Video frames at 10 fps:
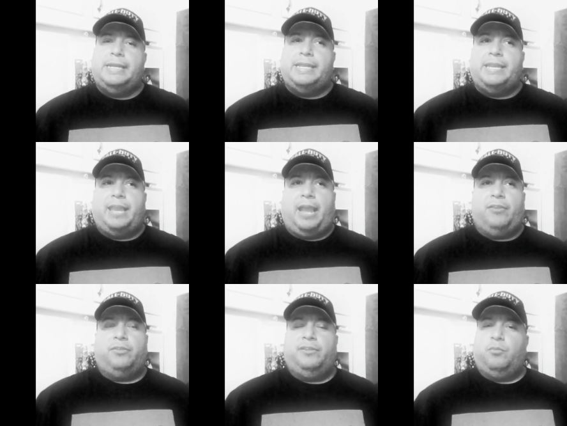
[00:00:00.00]
he I
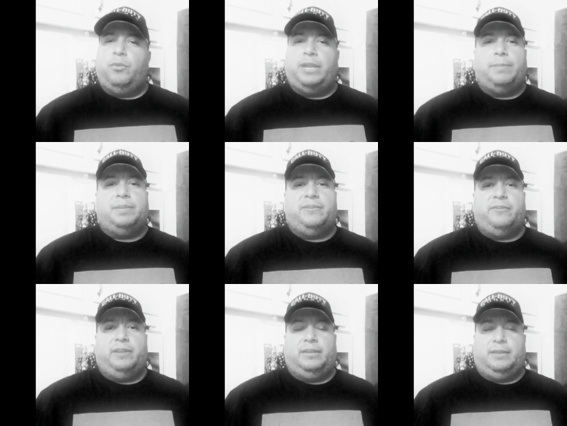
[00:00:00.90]
was in this one
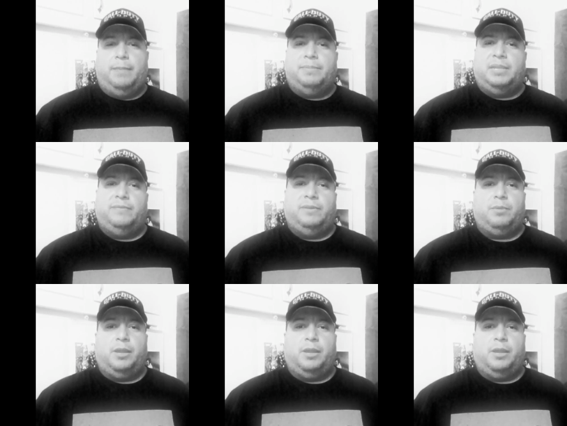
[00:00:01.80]
MTV, MTV